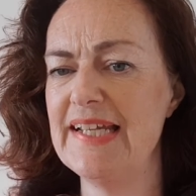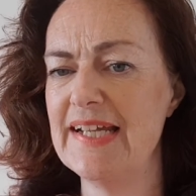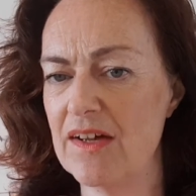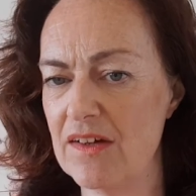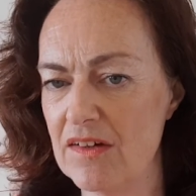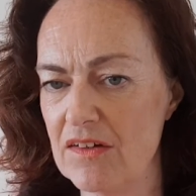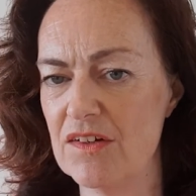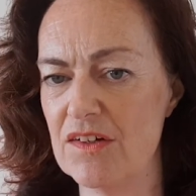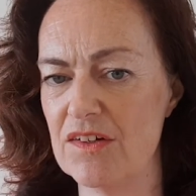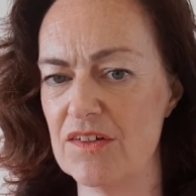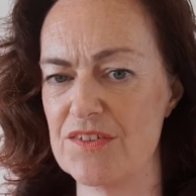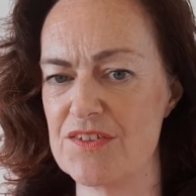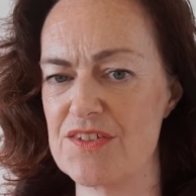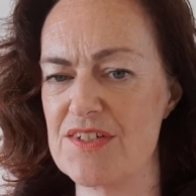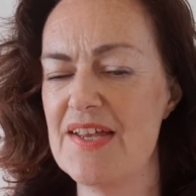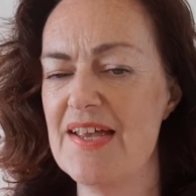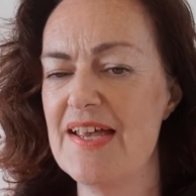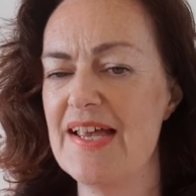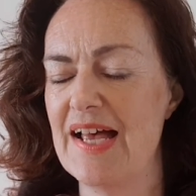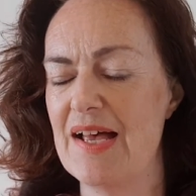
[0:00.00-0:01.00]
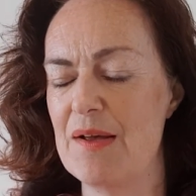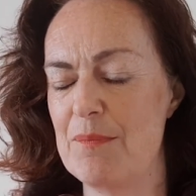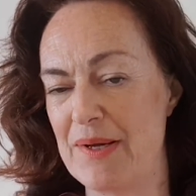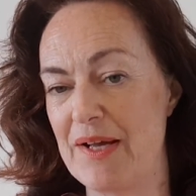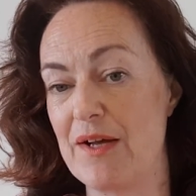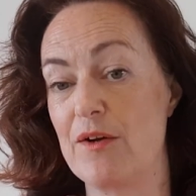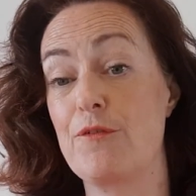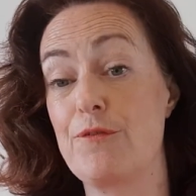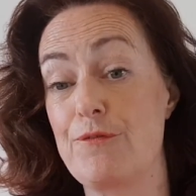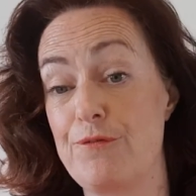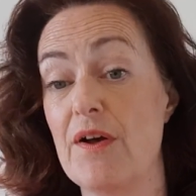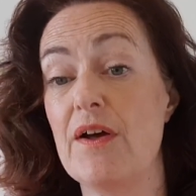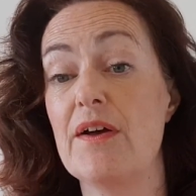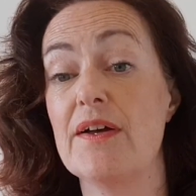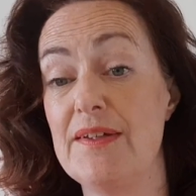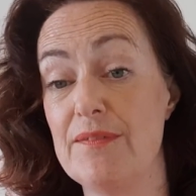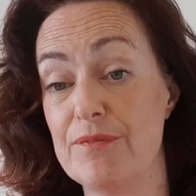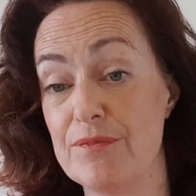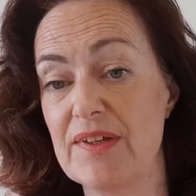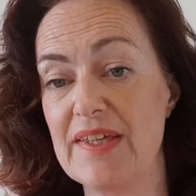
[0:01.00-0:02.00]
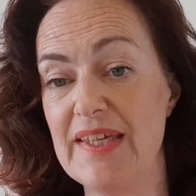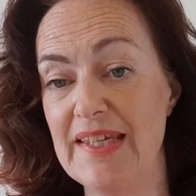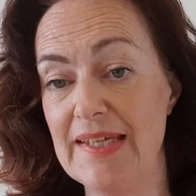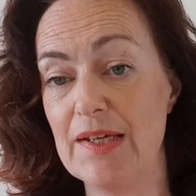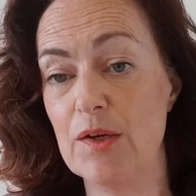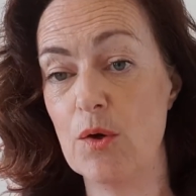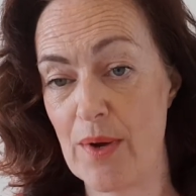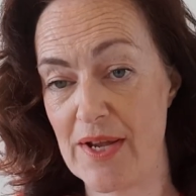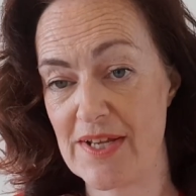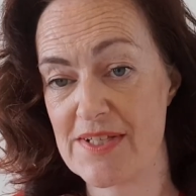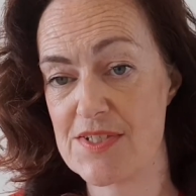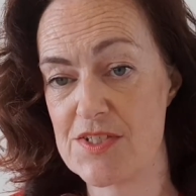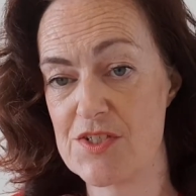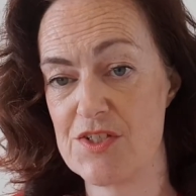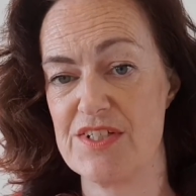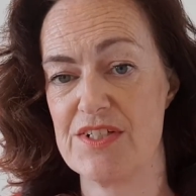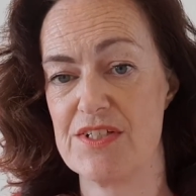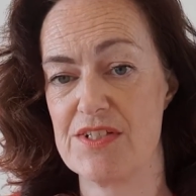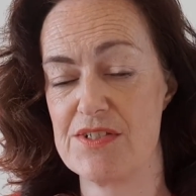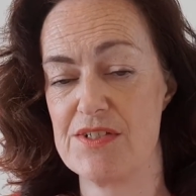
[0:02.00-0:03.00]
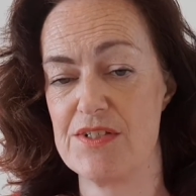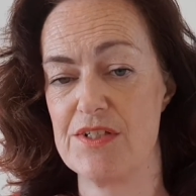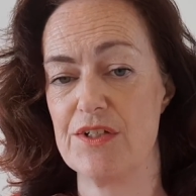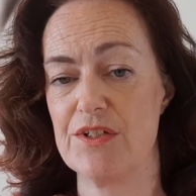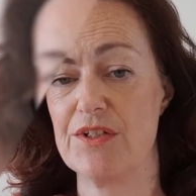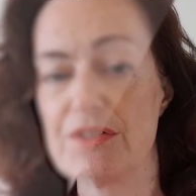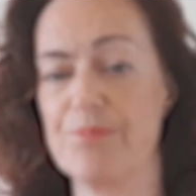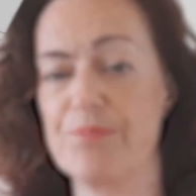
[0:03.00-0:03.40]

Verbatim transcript: hard about five key questions here.